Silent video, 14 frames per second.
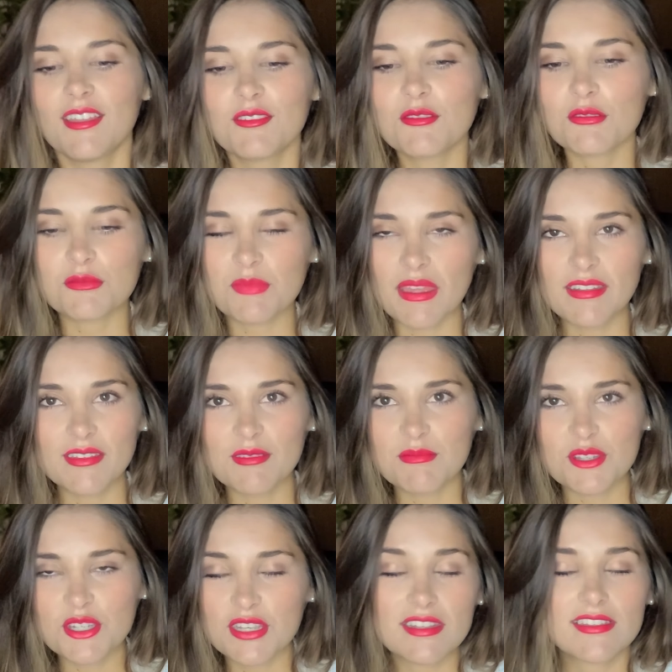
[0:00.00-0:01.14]
in those bending
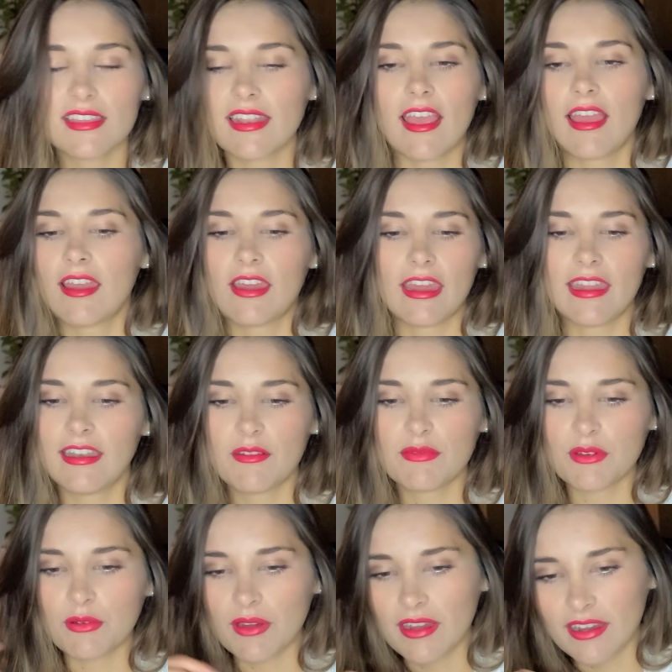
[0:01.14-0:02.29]
machines and are in
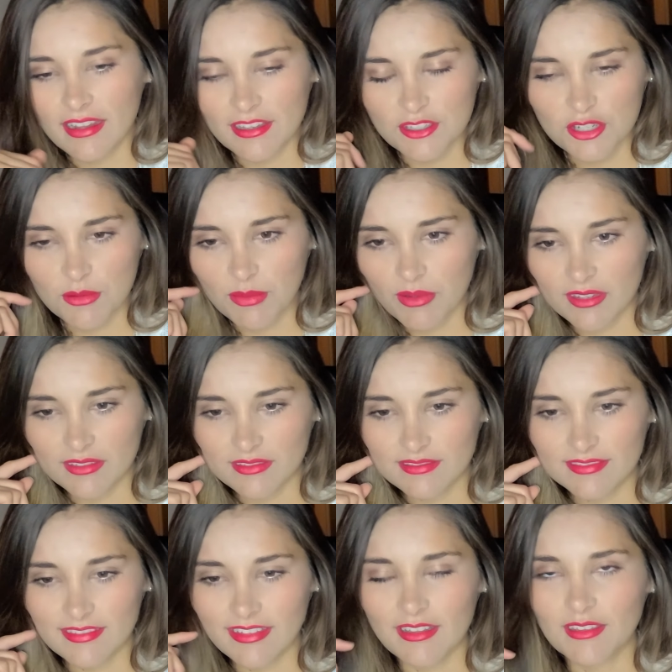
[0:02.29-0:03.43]
everywhere in Japan.
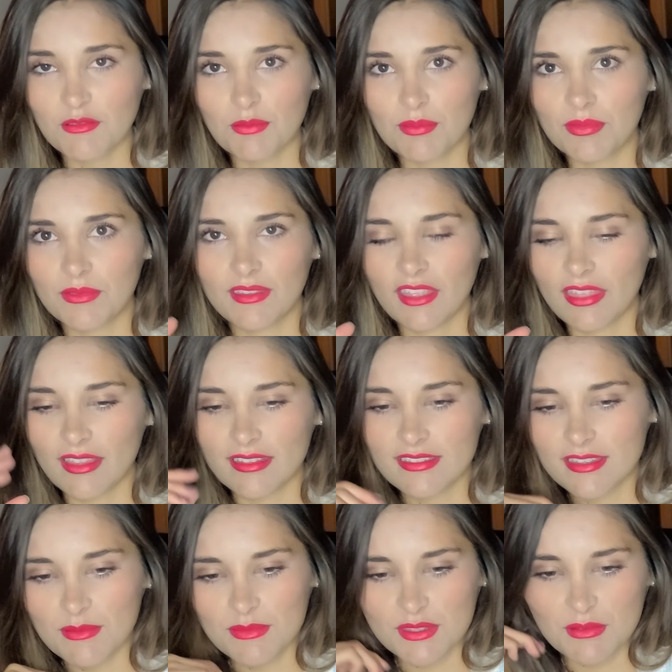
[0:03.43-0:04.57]
The, the, the thing
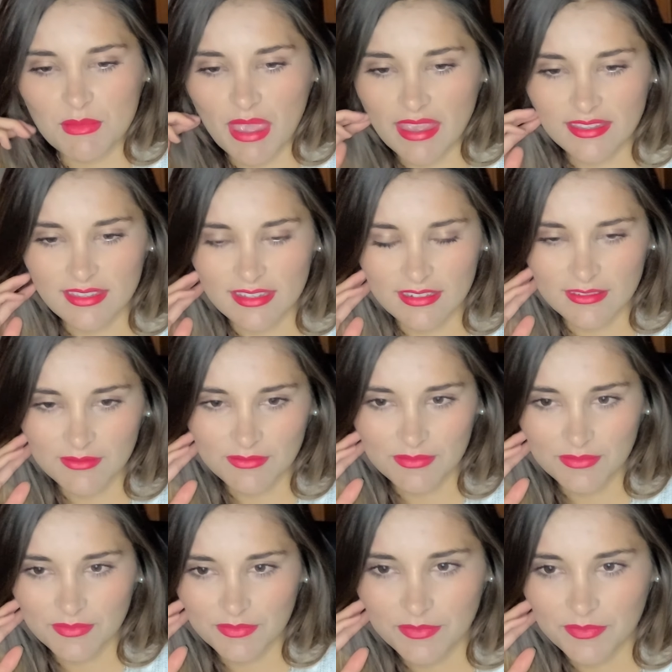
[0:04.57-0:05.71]
seems amazing.
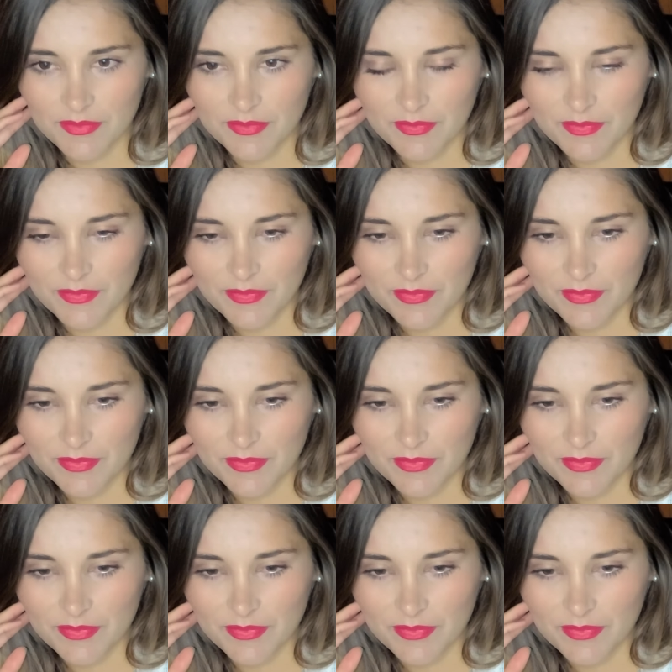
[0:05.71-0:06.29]
Yeah,